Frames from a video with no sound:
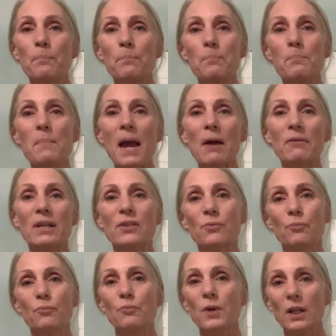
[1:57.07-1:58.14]
marries
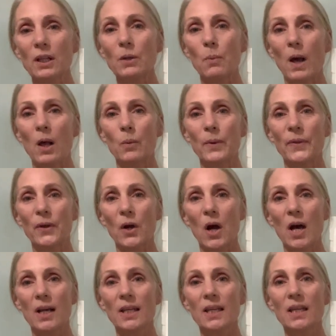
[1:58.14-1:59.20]
really well with the
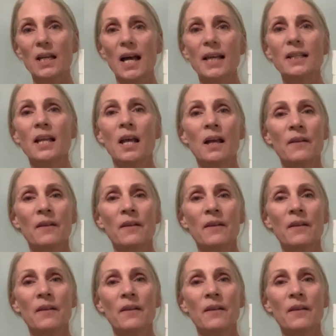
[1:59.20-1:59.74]
caulking gun.